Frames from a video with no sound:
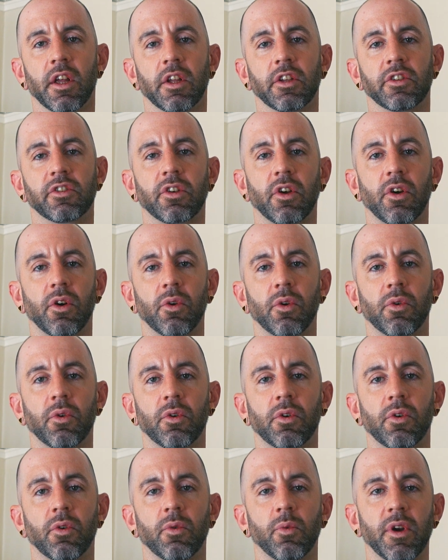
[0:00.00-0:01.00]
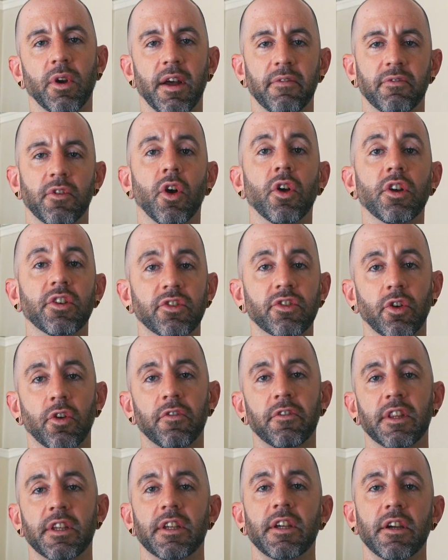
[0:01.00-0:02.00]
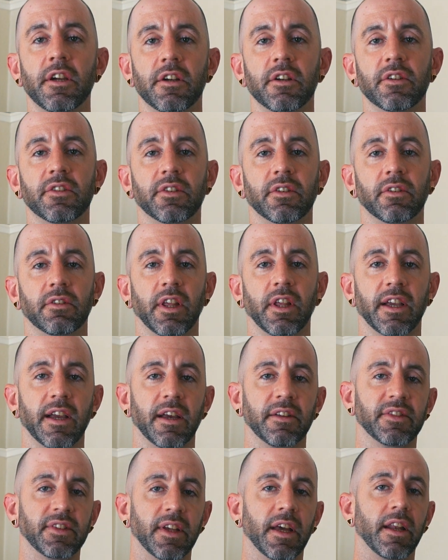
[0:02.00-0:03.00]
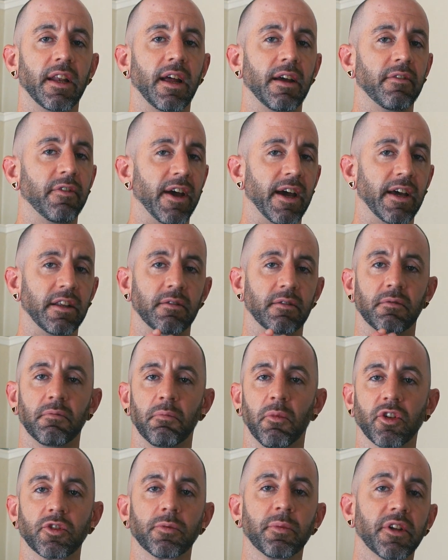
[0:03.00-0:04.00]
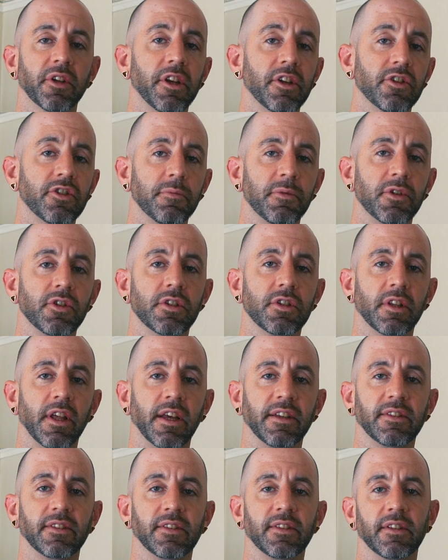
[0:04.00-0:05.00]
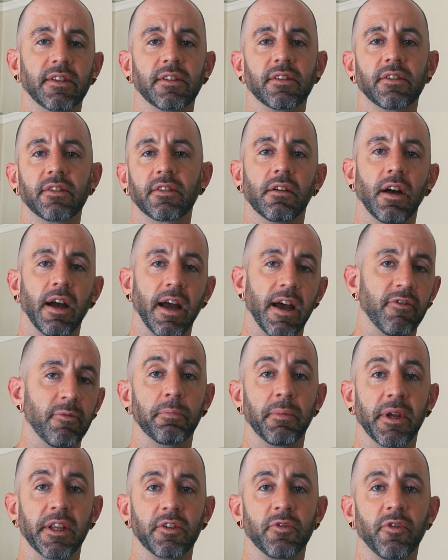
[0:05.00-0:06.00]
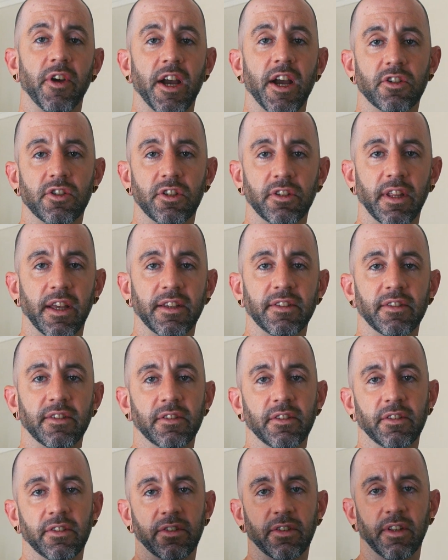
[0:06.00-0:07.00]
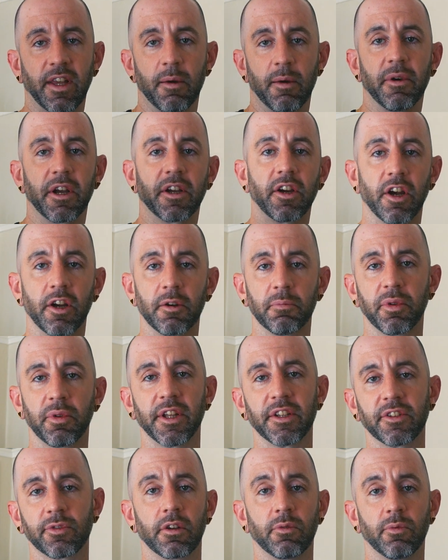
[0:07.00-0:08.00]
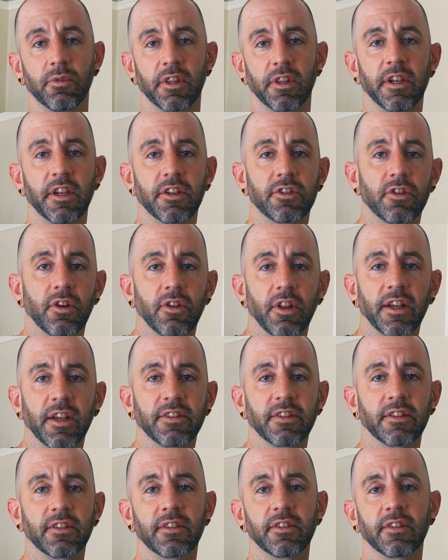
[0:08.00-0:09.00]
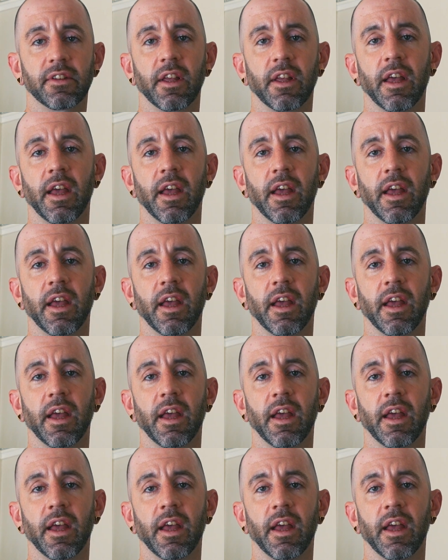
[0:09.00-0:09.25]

So what I've noticed over the years, and like I said, I've had multiple distribution licenses. I have a manufacturing license at my current place with the distro license.